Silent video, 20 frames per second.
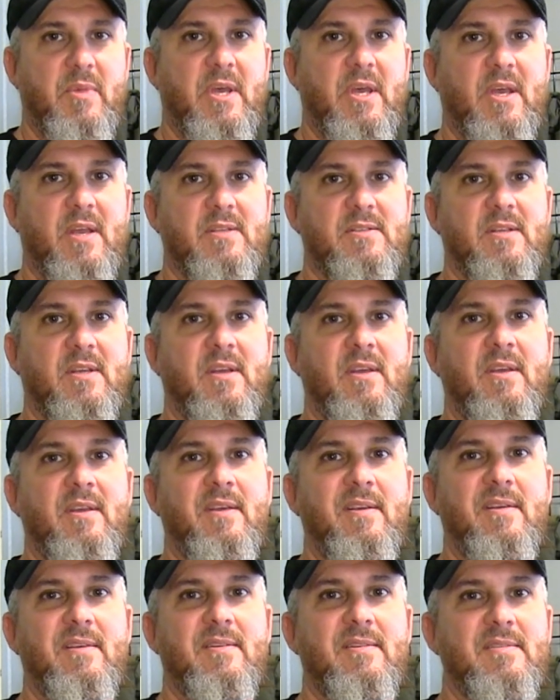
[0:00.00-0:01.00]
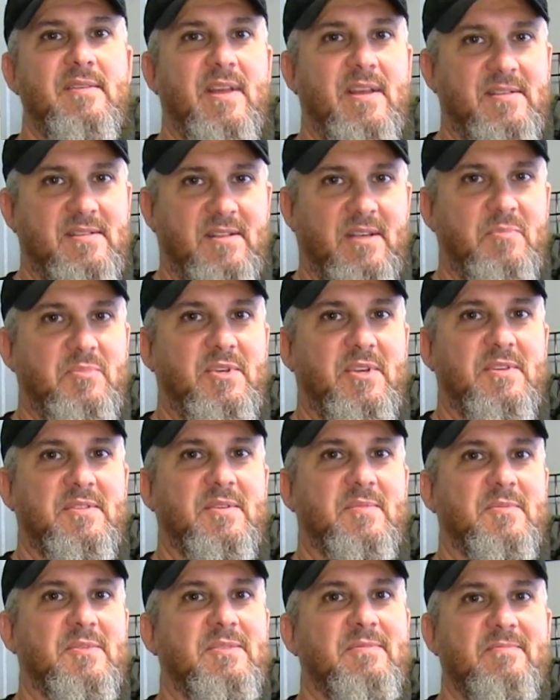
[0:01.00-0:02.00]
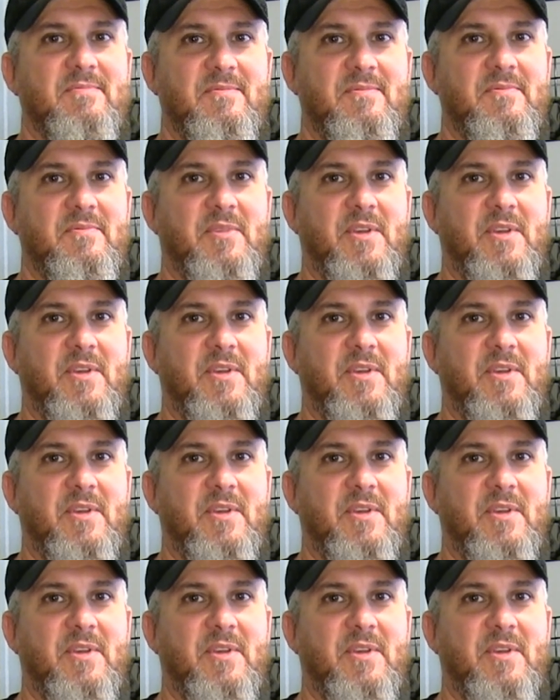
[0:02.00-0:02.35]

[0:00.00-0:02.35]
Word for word: bags and sleep systems.